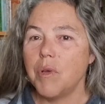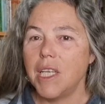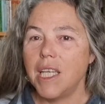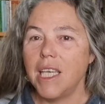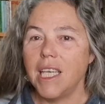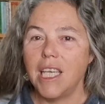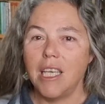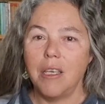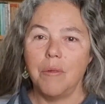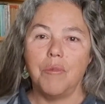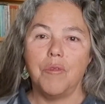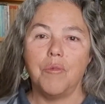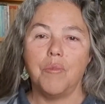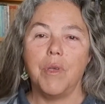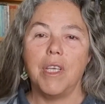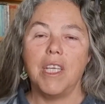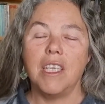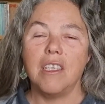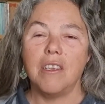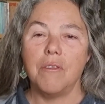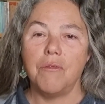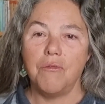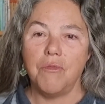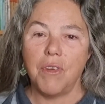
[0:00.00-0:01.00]
but he keeps
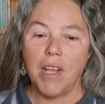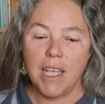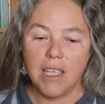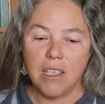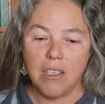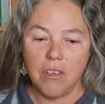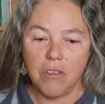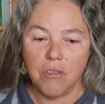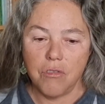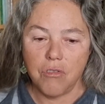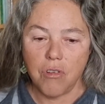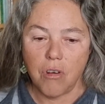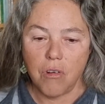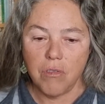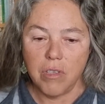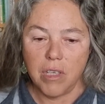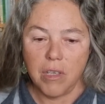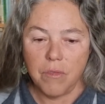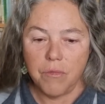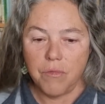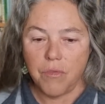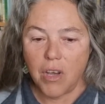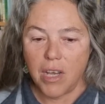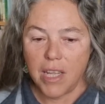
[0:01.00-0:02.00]
being deflected and told
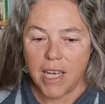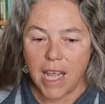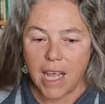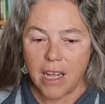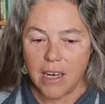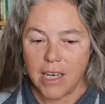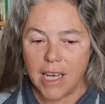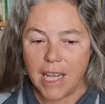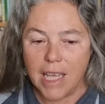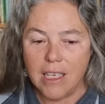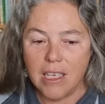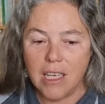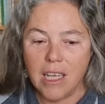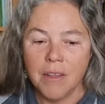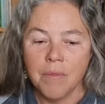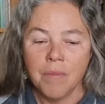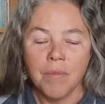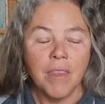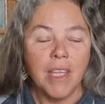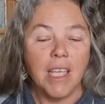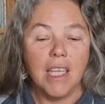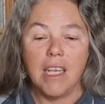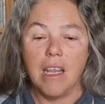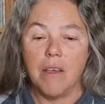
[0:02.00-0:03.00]
he'll find out later.
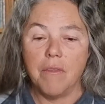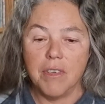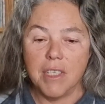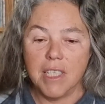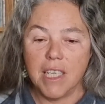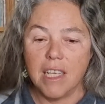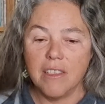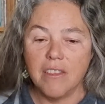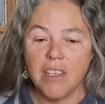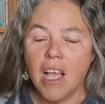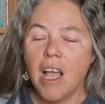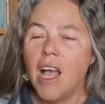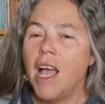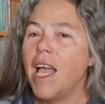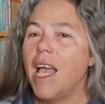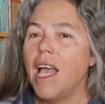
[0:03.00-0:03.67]
He never does.